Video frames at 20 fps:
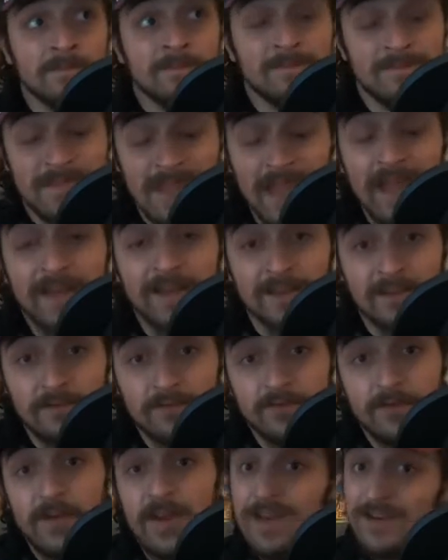
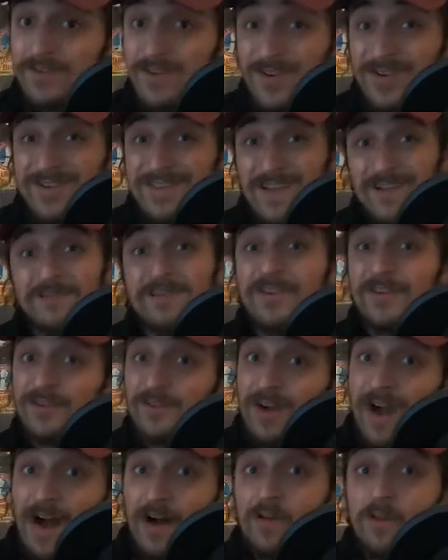negative, it turns out that
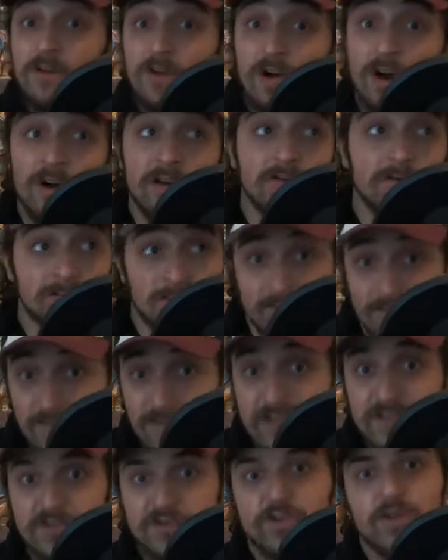your outlook on
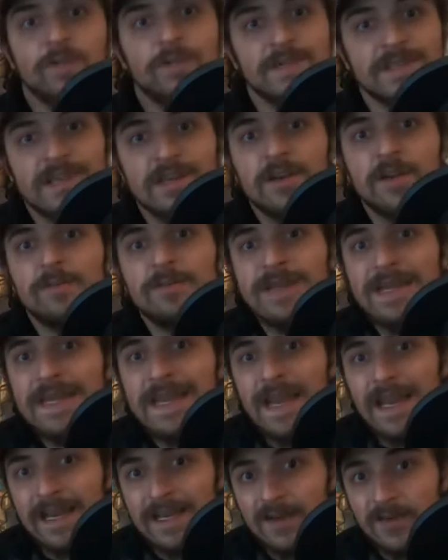this trip is going to be
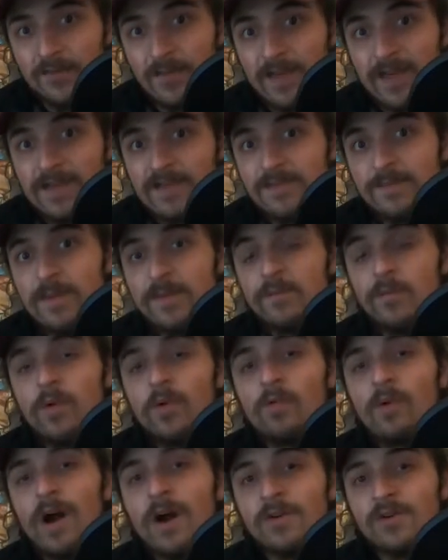negative because the people
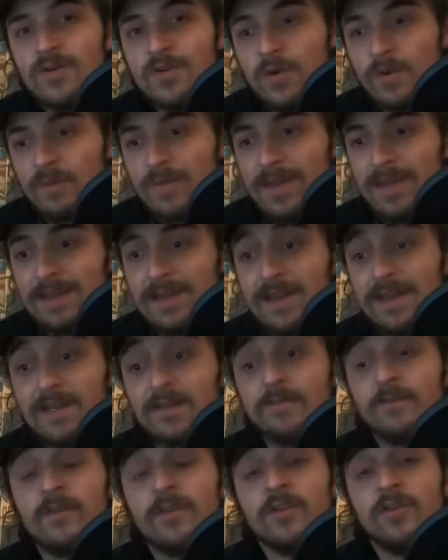around you are being
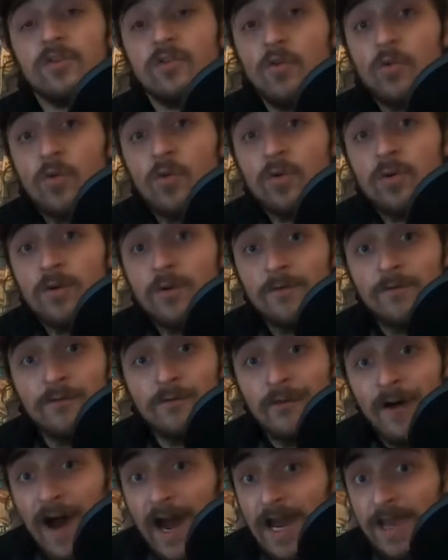negative. Your
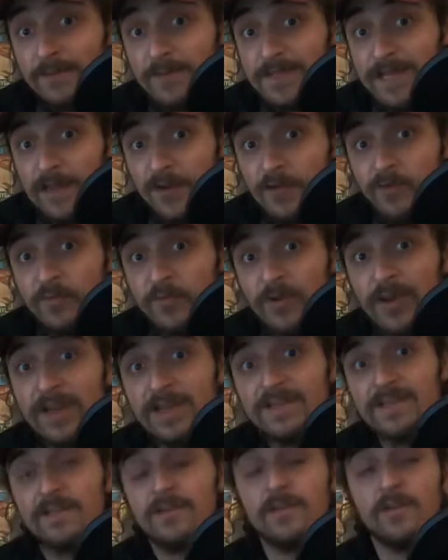vibes that you bring
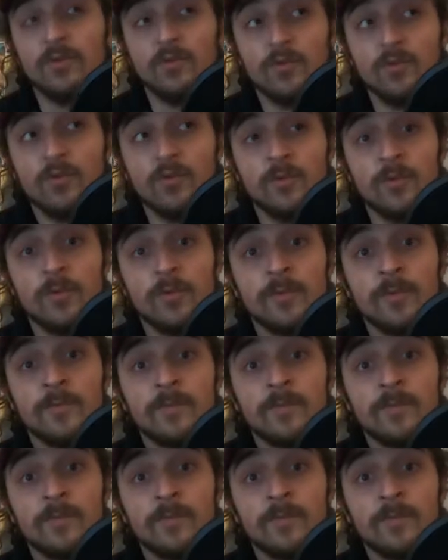to the group